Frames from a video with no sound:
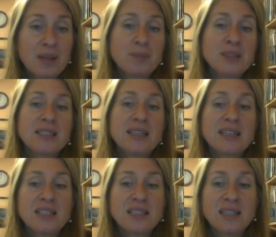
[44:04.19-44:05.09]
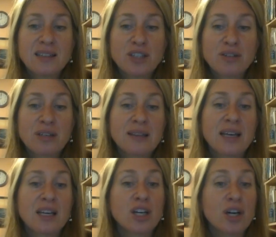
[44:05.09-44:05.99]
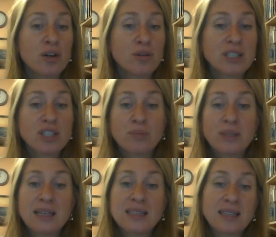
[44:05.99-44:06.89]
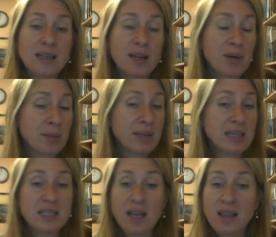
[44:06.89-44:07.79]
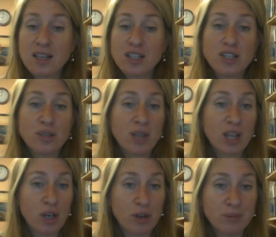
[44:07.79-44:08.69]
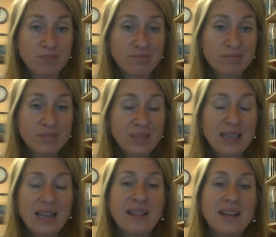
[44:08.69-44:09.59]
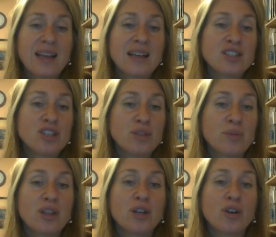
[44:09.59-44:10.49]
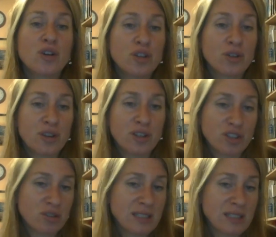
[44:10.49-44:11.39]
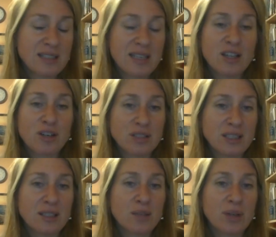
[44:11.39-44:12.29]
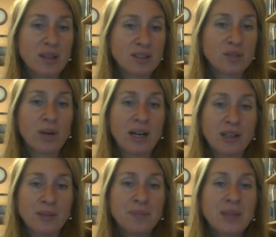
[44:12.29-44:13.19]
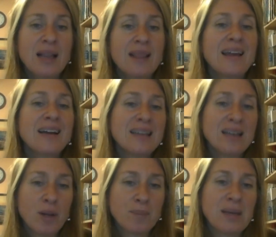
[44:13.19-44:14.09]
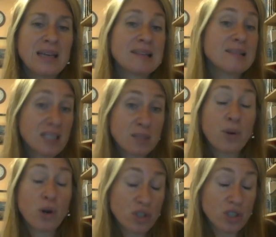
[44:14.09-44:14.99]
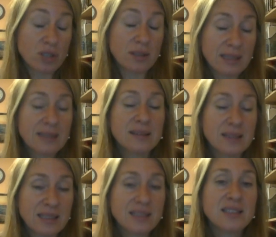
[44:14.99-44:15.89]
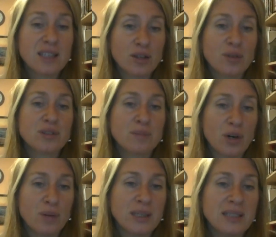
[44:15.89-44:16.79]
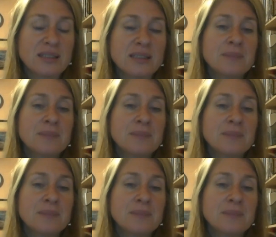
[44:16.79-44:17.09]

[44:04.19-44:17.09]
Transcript: But to the extent that you can let it go and to realize that it probably has nothing to do with you and that it has to do with the stresses that they're dealing with as well, that can help make it less personal, at least in those moments.